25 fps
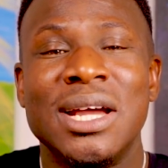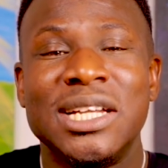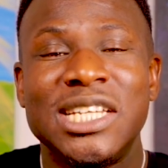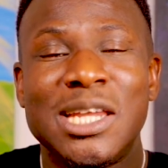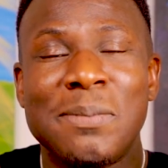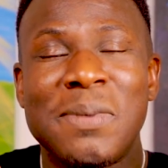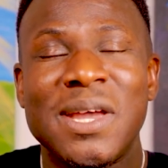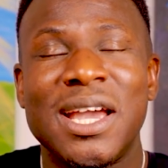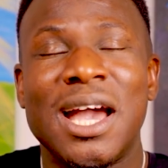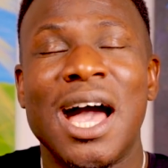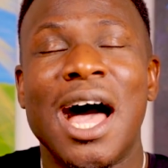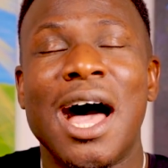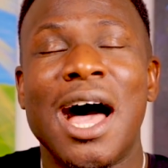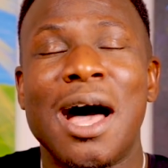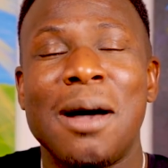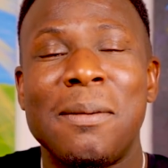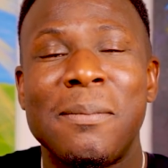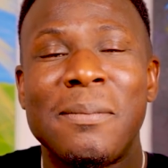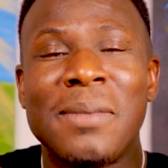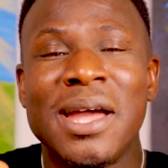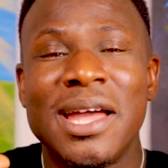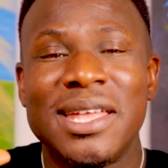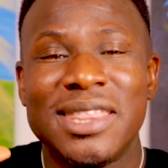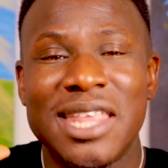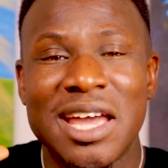to
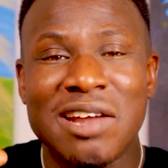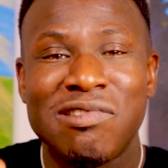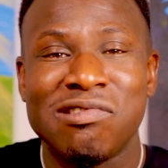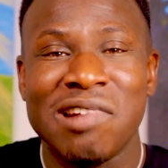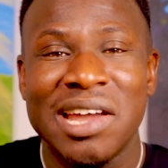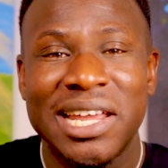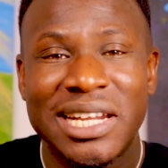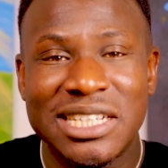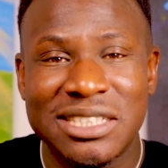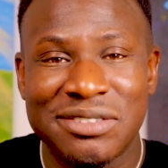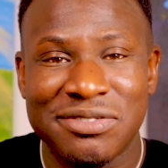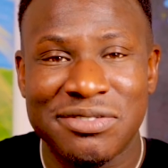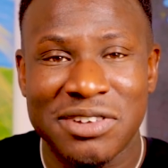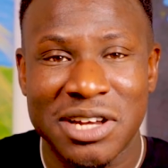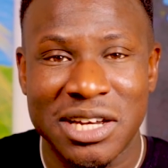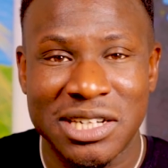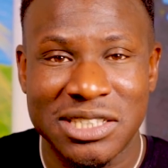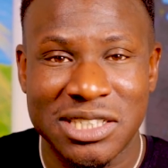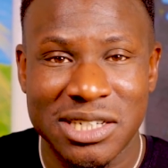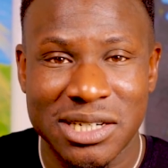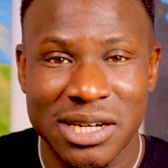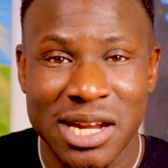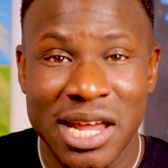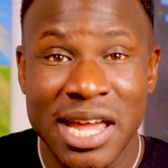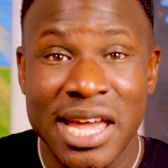become their greatest
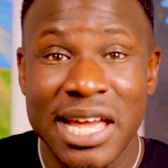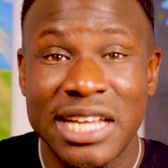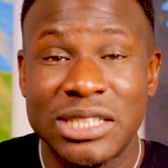version.